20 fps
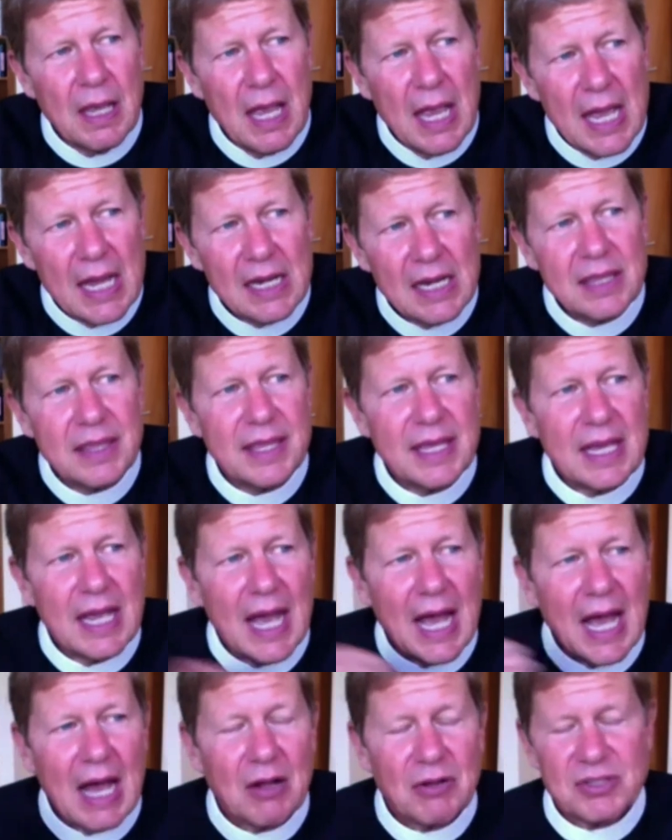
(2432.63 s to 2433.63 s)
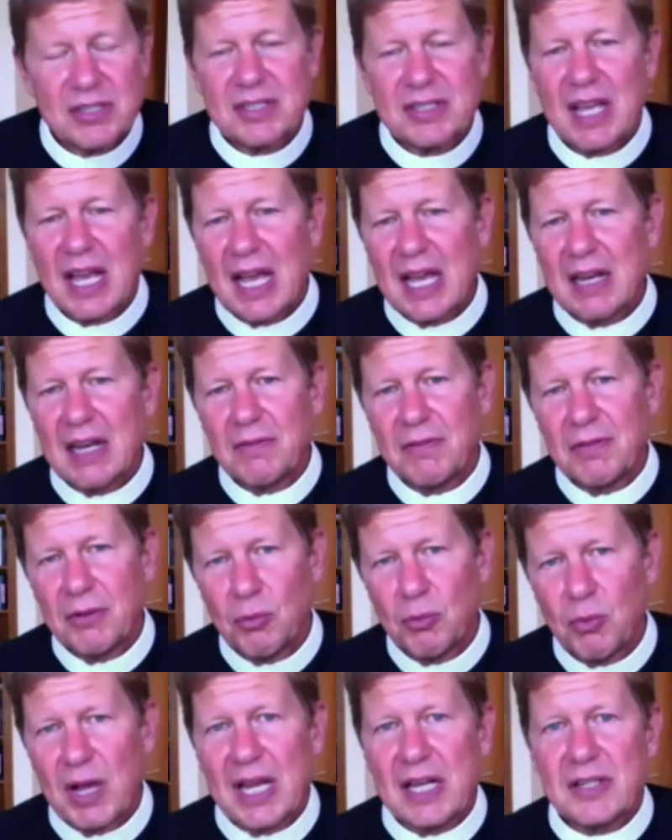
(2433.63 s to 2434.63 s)
anything outside of
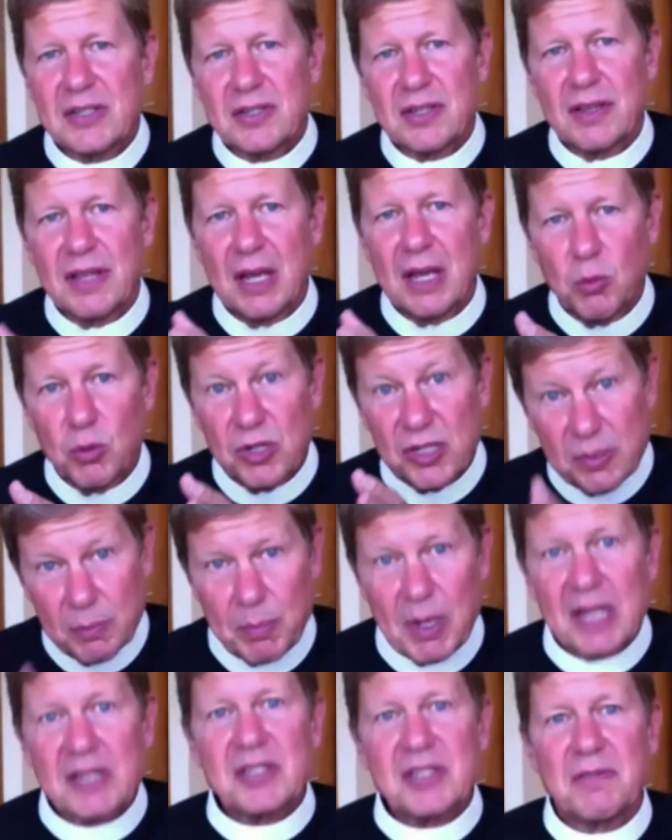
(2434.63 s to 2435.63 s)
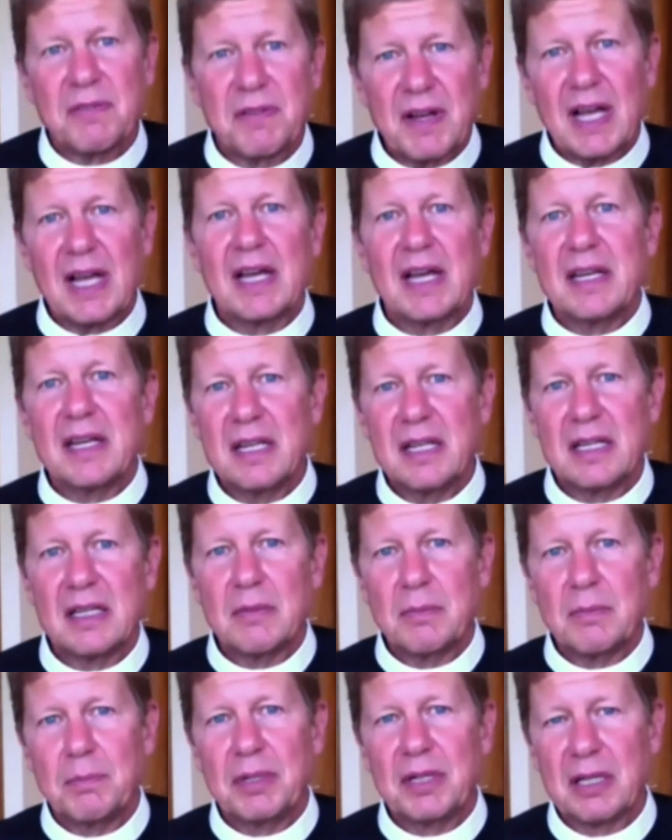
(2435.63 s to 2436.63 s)
the rights that were specified in
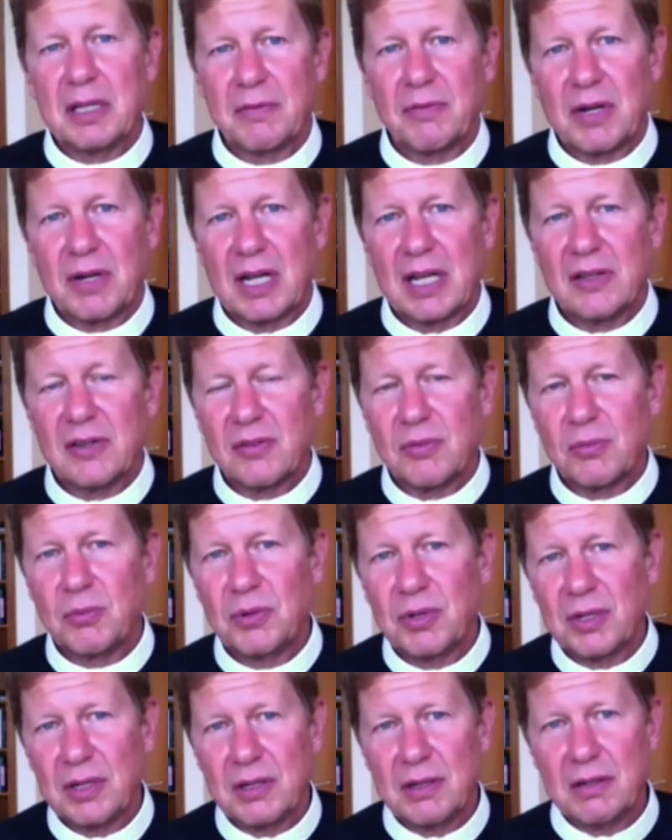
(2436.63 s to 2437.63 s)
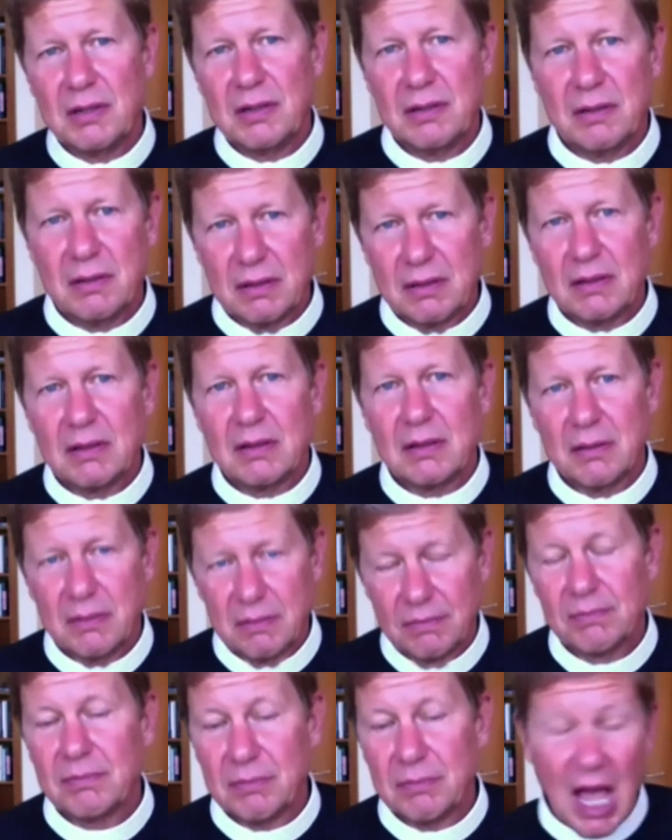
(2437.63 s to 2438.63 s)
the Bill of Rights would
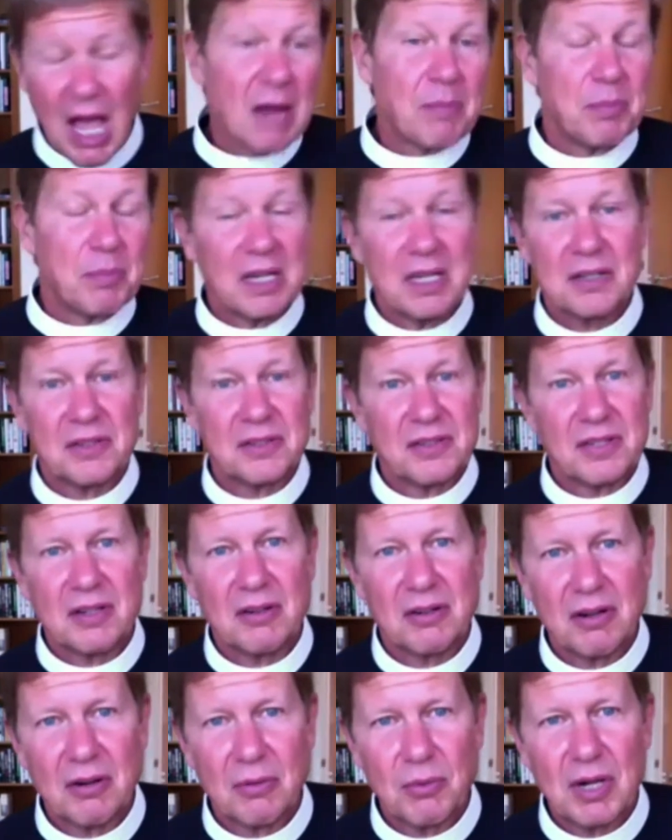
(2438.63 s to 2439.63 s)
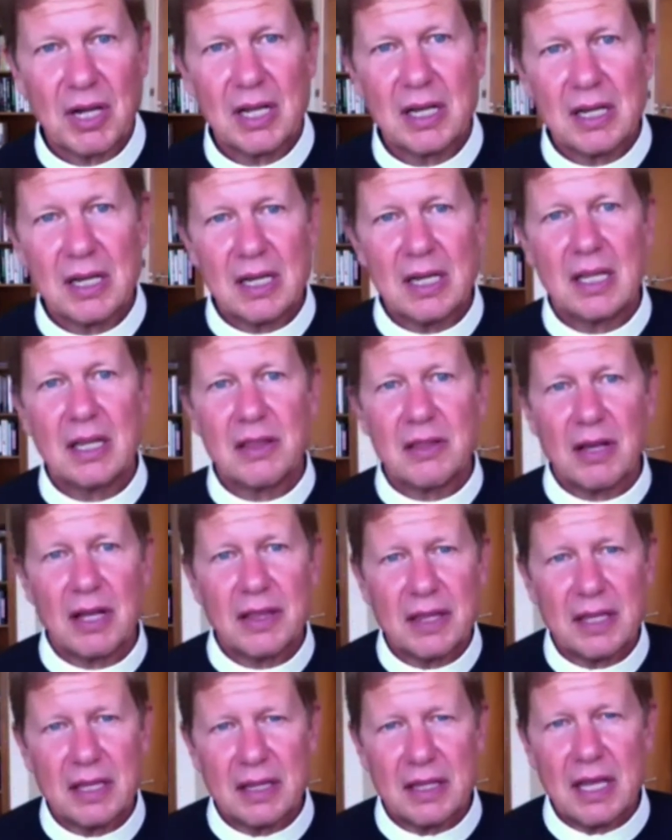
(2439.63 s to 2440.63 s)
not be considered a right. And he
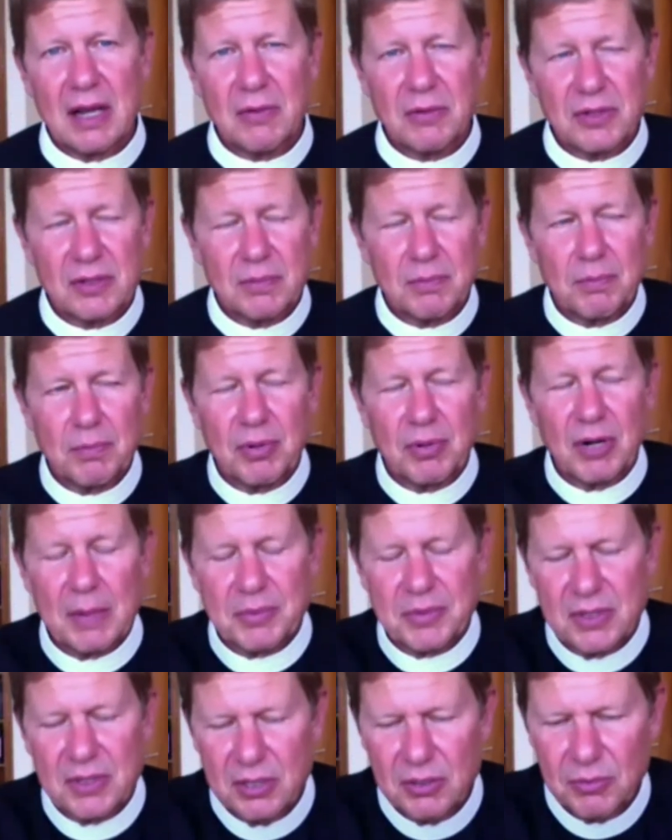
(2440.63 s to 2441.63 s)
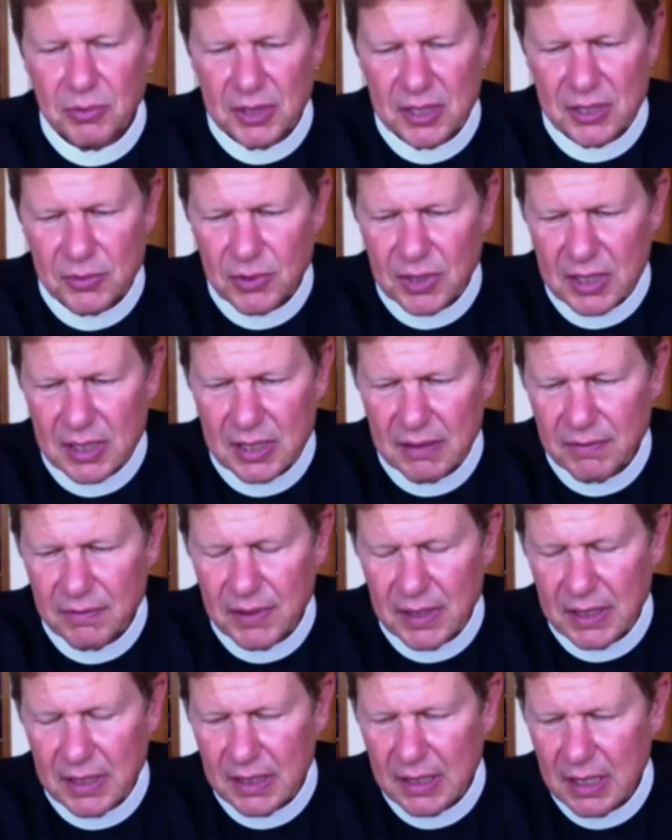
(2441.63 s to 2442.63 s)
thought that that was perhaps too
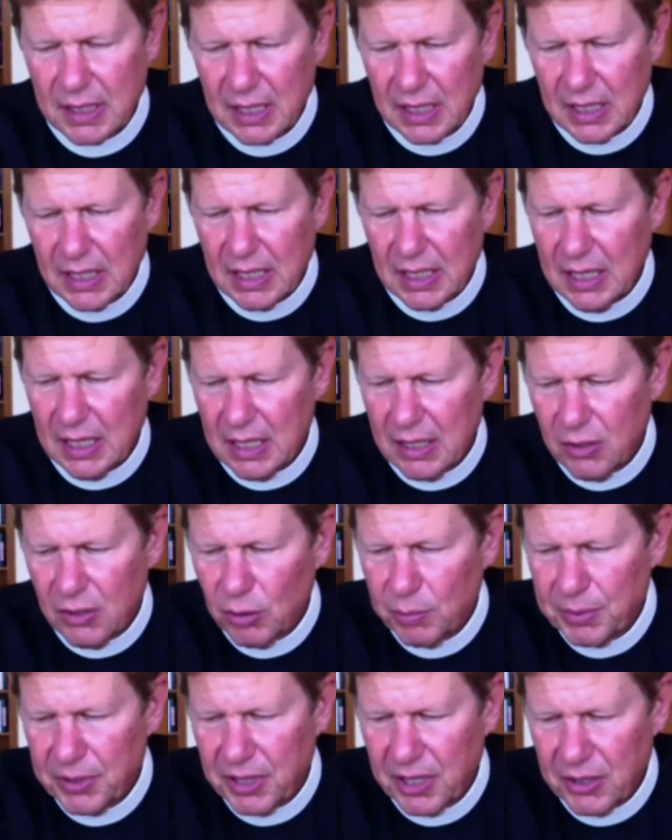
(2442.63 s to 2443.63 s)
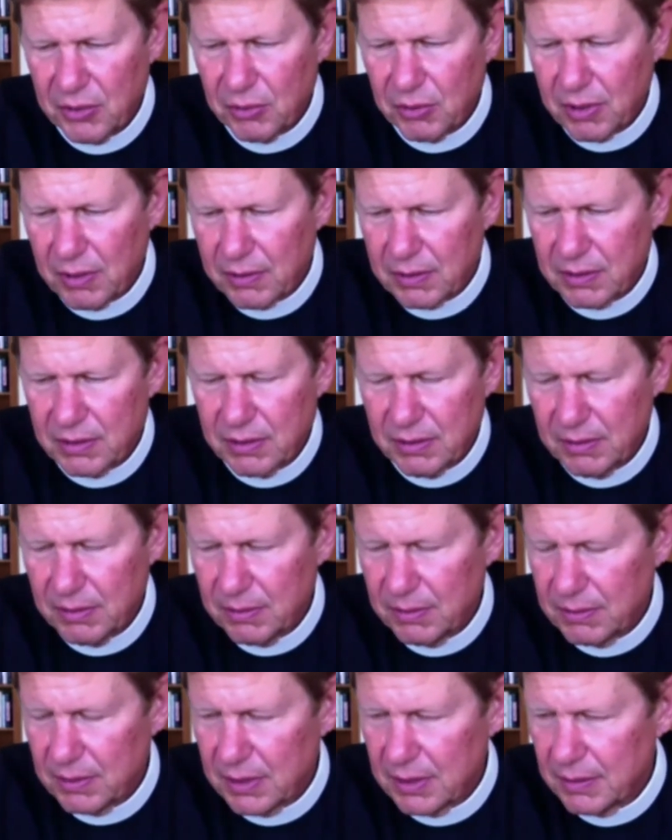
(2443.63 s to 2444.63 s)
restrictive and opened the door
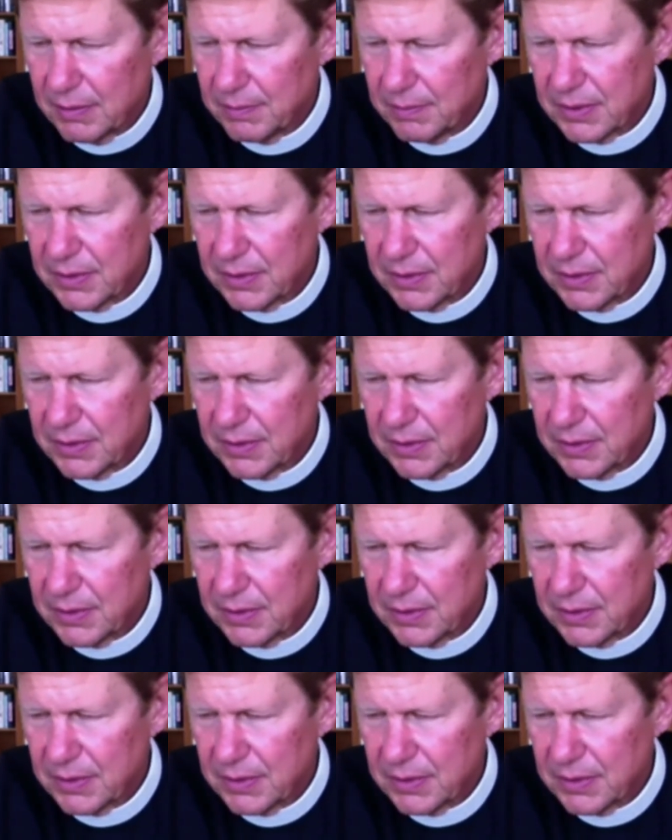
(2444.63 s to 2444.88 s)
to